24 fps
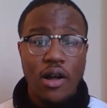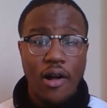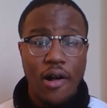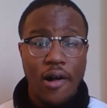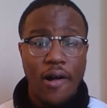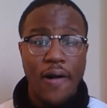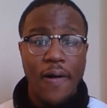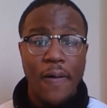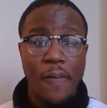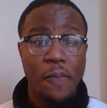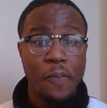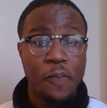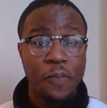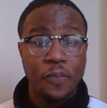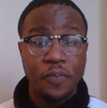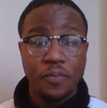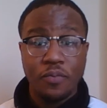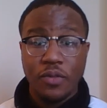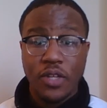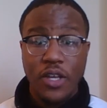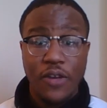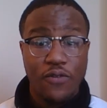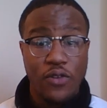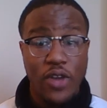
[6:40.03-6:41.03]

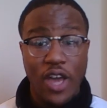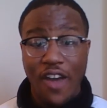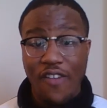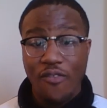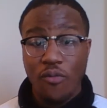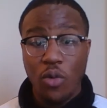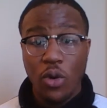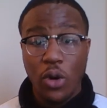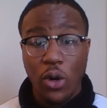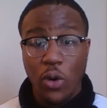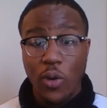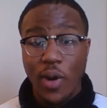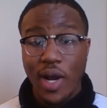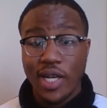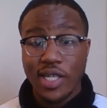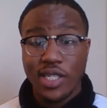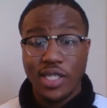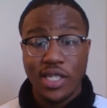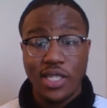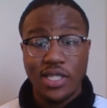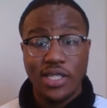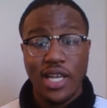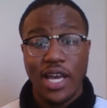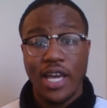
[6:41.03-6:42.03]
If you have more
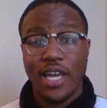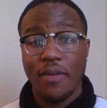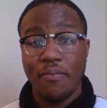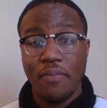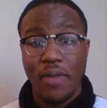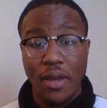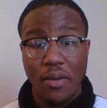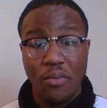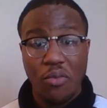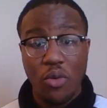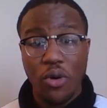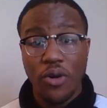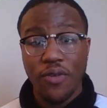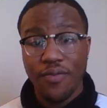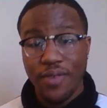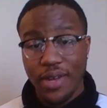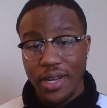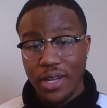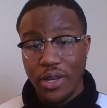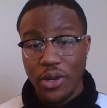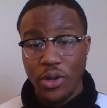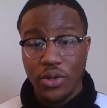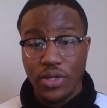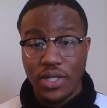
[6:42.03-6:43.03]
questions, I can make more
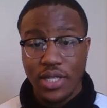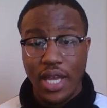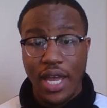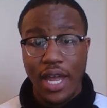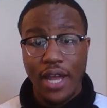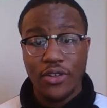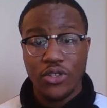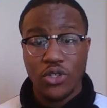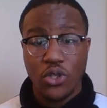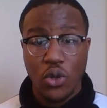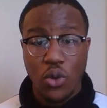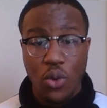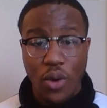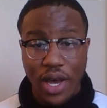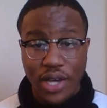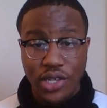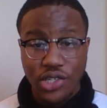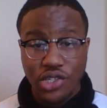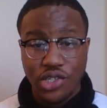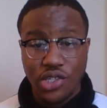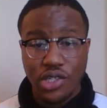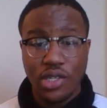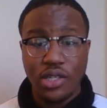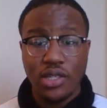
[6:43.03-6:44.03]
videos to answer
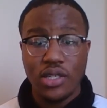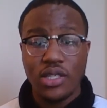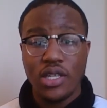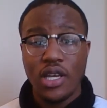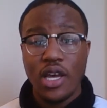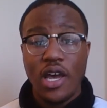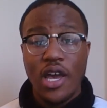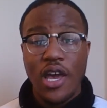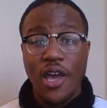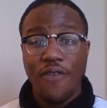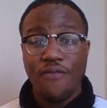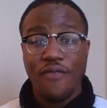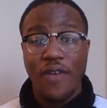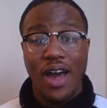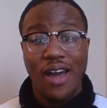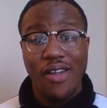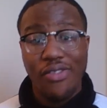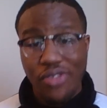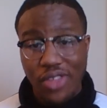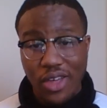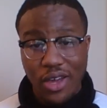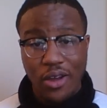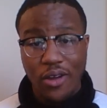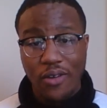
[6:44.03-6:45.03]
questions. If I
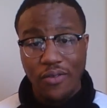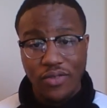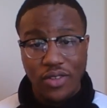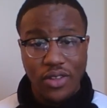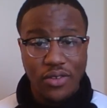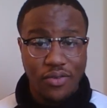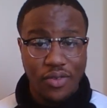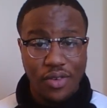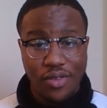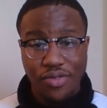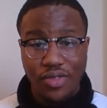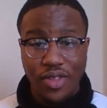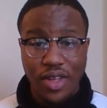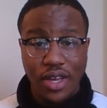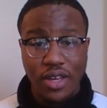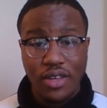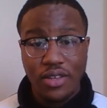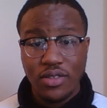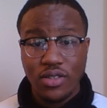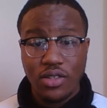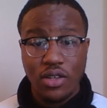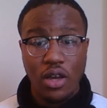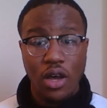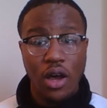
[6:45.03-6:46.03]
think of different
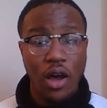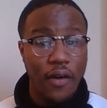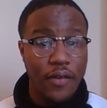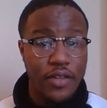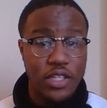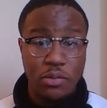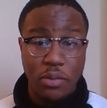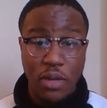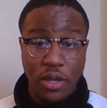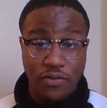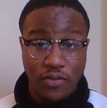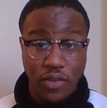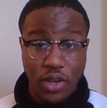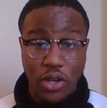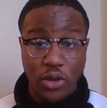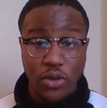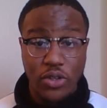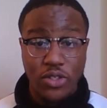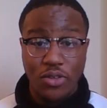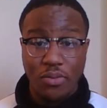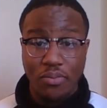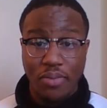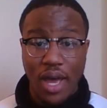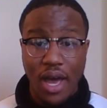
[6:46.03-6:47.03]
things to make
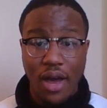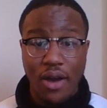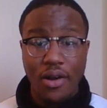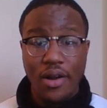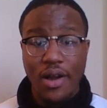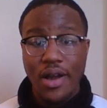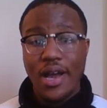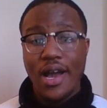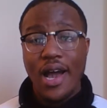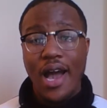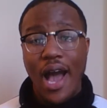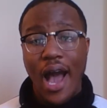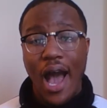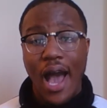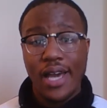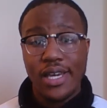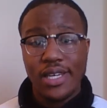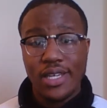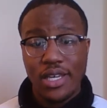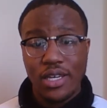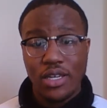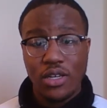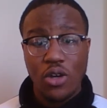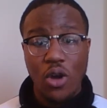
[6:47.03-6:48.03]
videos about, I
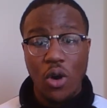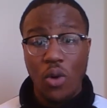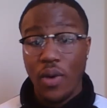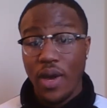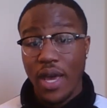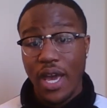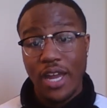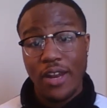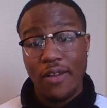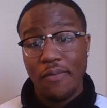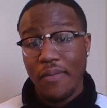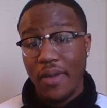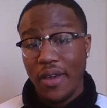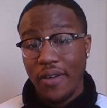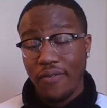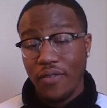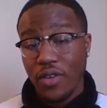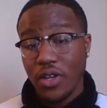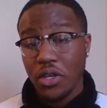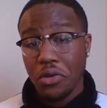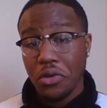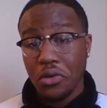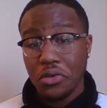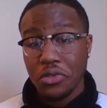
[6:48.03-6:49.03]
can go ahead and make
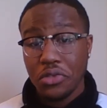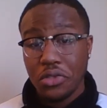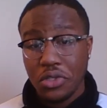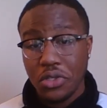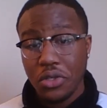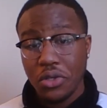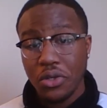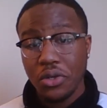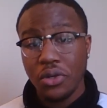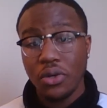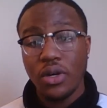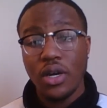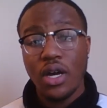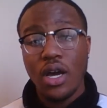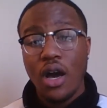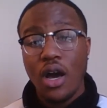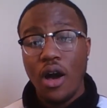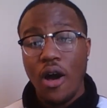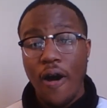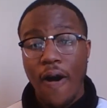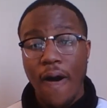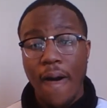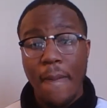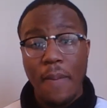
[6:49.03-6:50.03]
videos too.
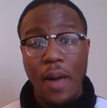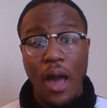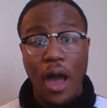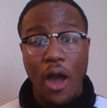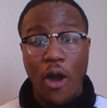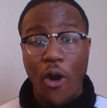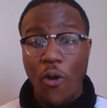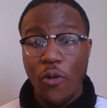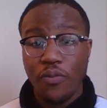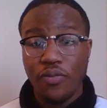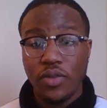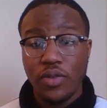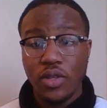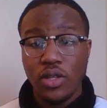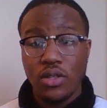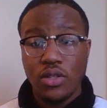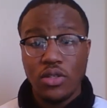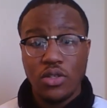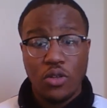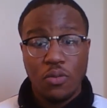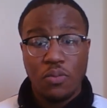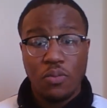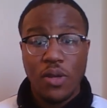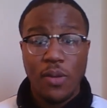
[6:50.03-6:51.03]
I hope
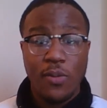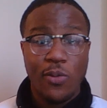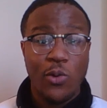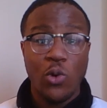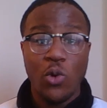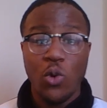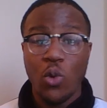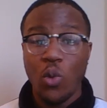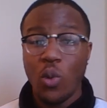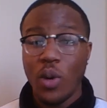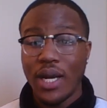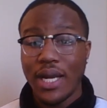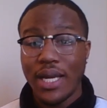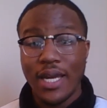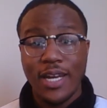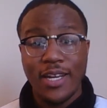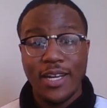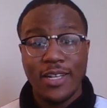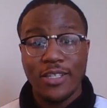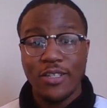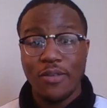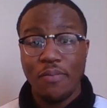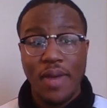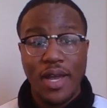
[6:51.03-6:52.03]
to people who want to
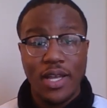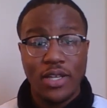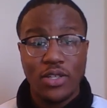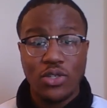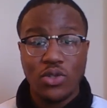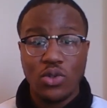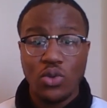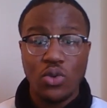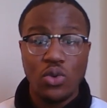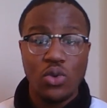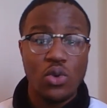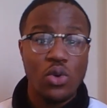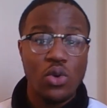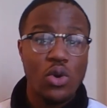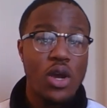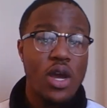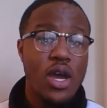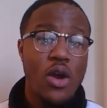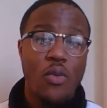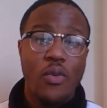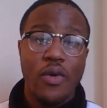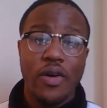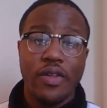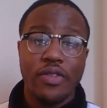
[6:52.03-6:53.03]
get into med school,
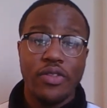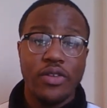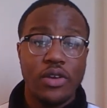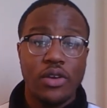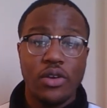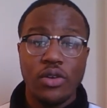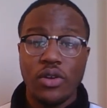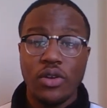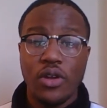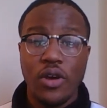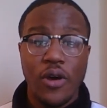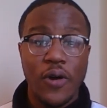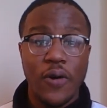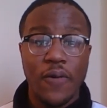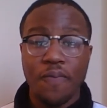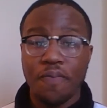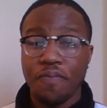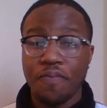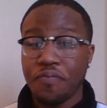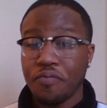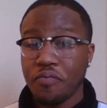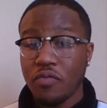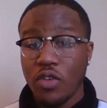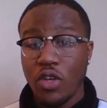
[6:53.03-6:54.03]
whether
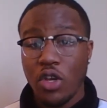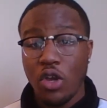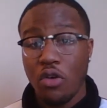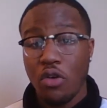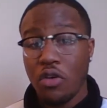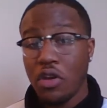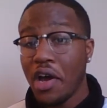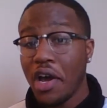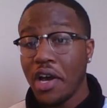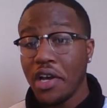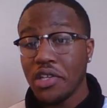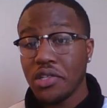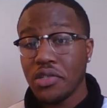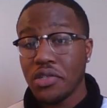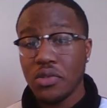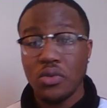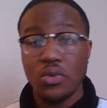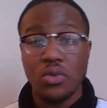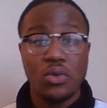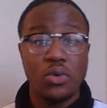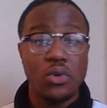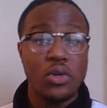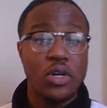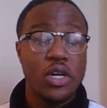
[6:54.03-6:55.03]
you're in high
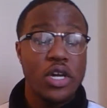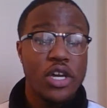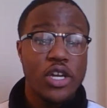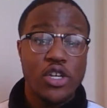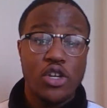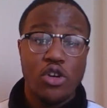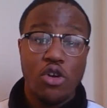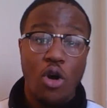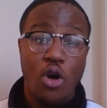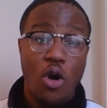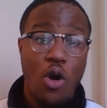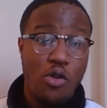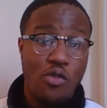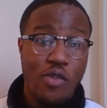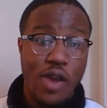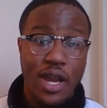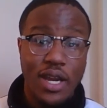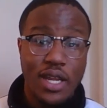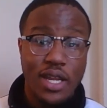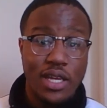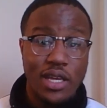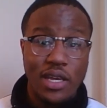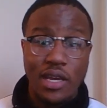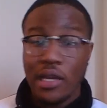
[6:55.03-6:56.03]
school, you're
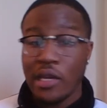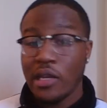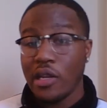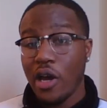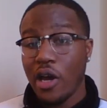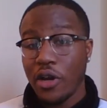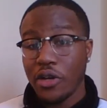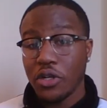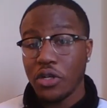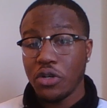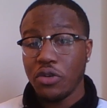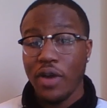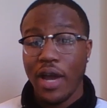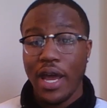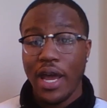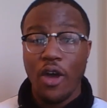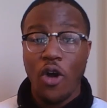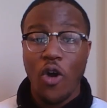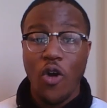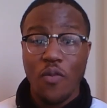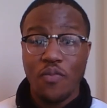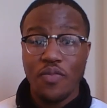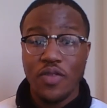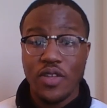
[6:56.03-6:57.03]
already in undergrad,
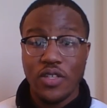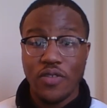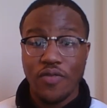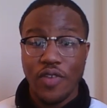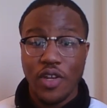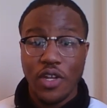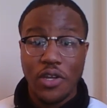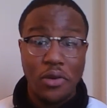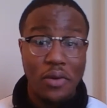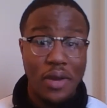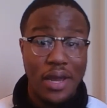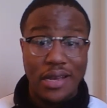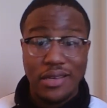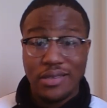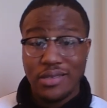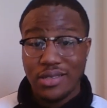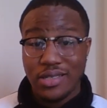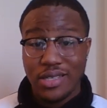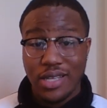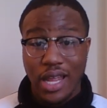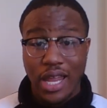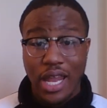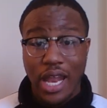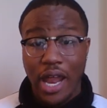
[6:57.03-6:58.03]
I hope this video
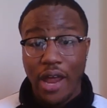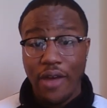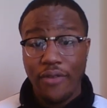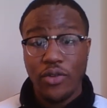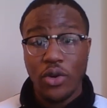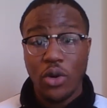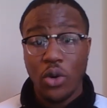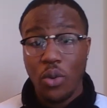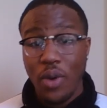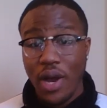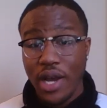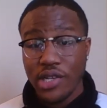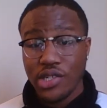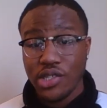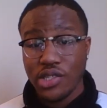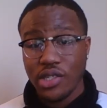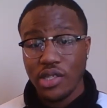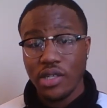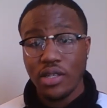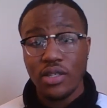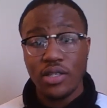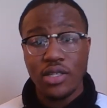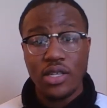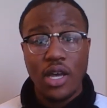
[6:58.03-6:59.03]
answers a lot of your
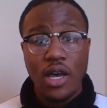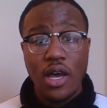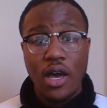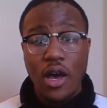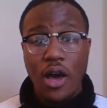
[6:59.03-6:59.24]
questions.